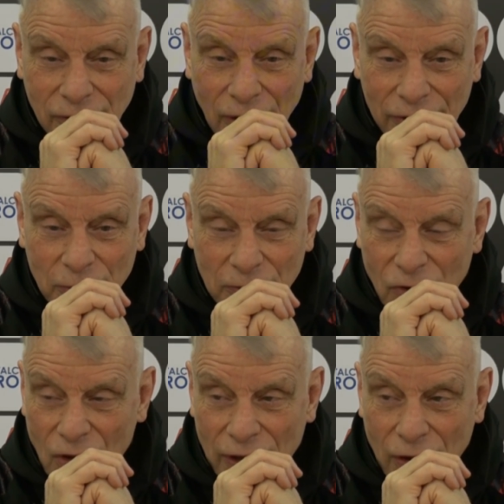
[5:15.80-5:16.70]
I think we've
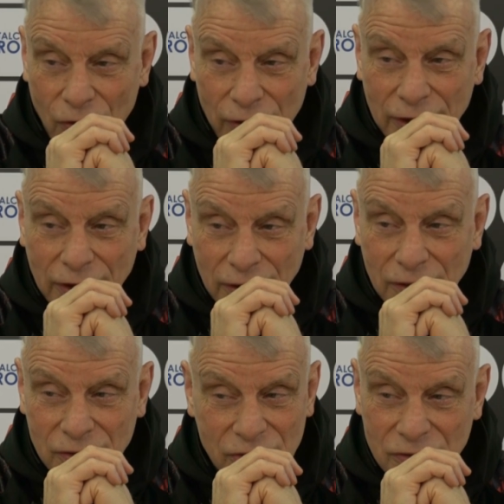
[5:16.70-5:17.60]
got that already,
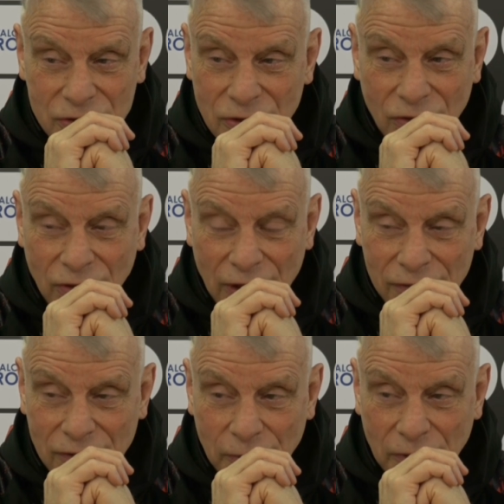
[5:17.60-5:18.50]
because there's still going to
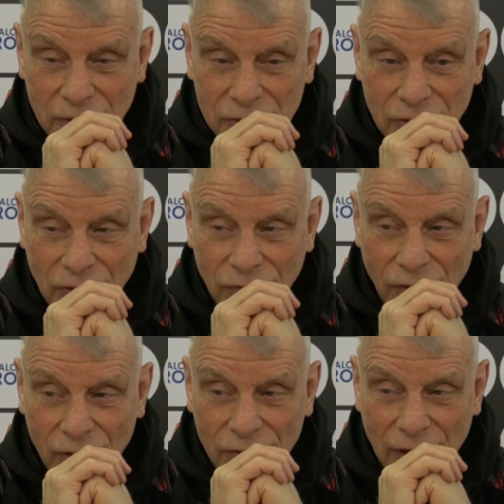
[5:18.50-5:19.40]
have to be, there's still
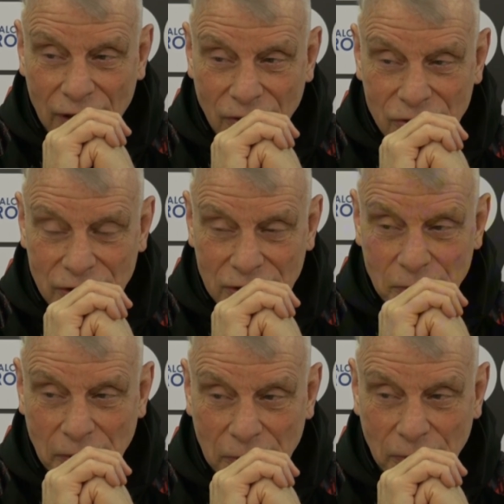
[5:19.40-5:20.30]
4 or 5 or 6
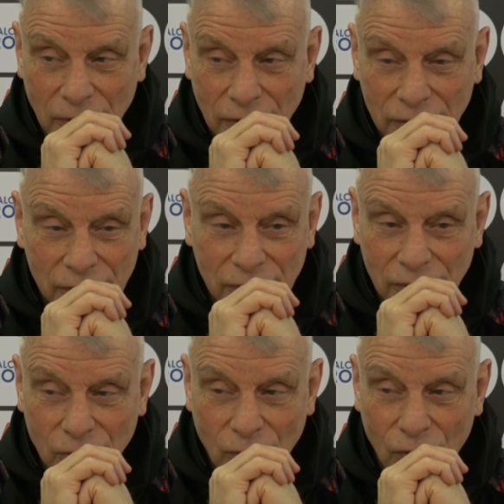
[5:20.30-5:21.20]
people
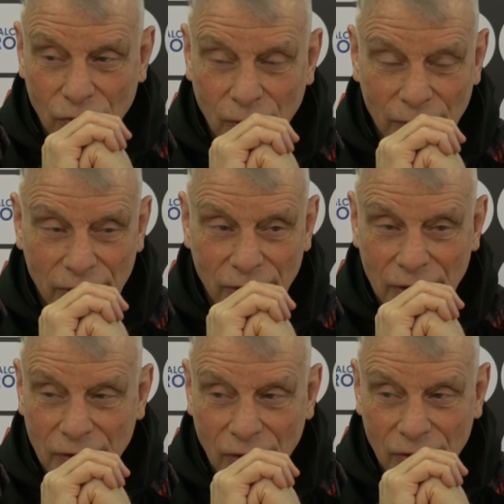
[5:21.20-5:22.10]
who won't know whether they're
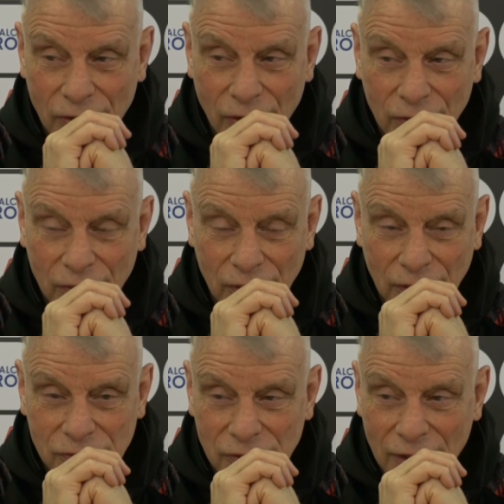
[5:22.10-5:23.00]
in or they're not
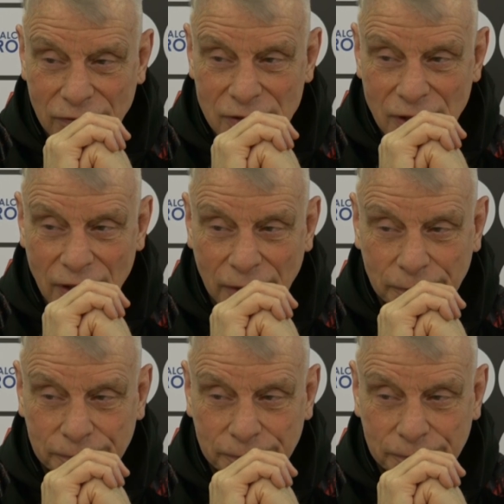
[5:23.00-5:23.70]
until after tonight.